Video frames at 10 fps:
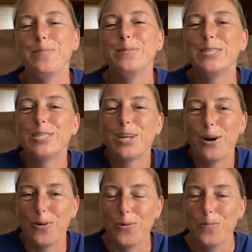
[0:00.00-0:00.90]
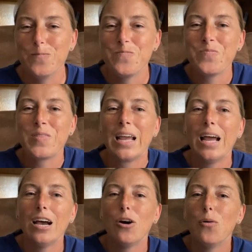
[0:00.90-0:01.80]
So
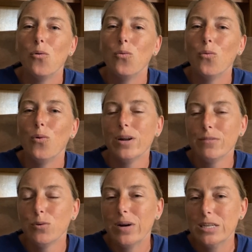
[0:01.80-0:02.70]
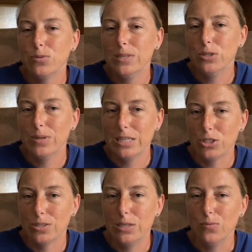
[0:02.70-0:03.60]
one of the ways we do
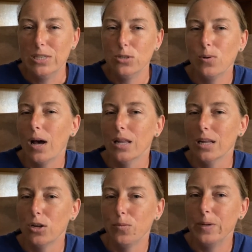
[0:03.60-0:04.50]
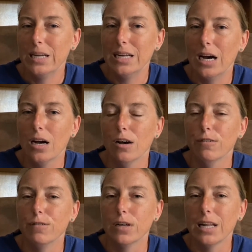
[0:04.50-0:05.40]
history, we do a little bit
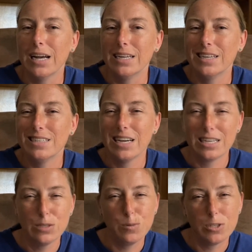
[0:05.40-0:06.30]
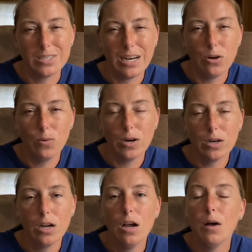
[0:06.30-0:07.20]
of like textbook style
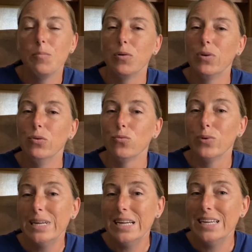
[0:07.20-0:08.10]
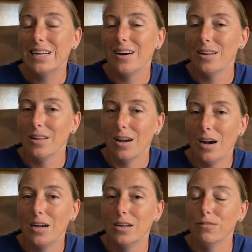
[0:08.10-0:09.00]
work, but we read a
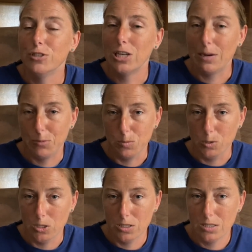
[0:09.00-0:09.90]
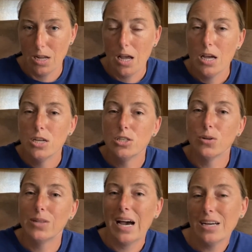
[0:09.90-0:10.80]
lot of chapter books. So
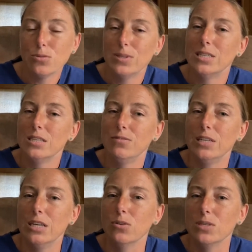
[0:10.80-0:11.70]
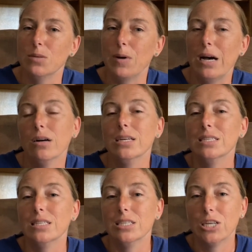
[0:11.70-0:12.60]
that's what this video is about, is
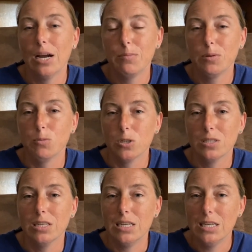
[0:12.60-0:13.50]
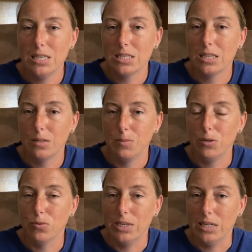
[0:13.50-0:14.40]
the chapter books that he's going to be
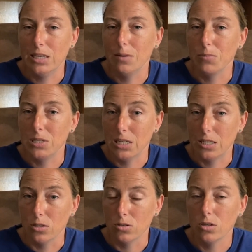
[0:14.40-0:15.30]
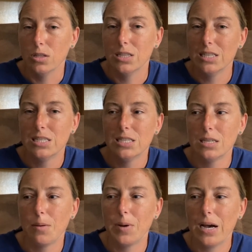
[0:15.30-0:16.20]
reading in particular. This is
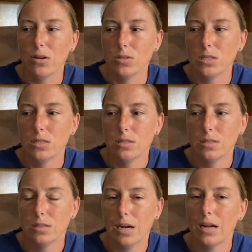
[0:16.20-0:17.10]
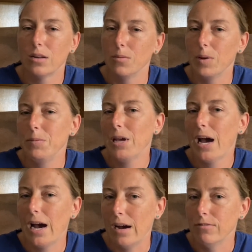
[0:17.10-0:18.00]
about, I don't know, maybe
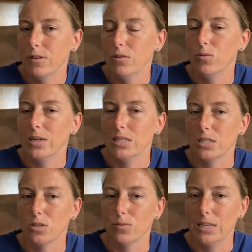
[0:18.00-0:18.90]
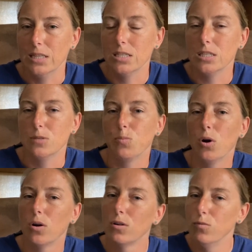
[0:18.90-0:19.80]
half of what he's going to read. This is
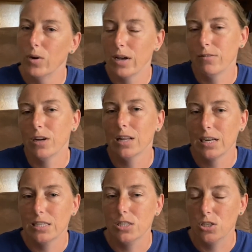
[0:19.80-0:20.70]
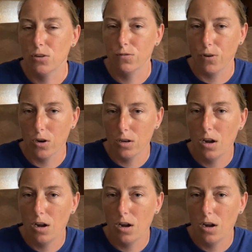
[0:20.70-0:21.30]
part of what I've collected so far.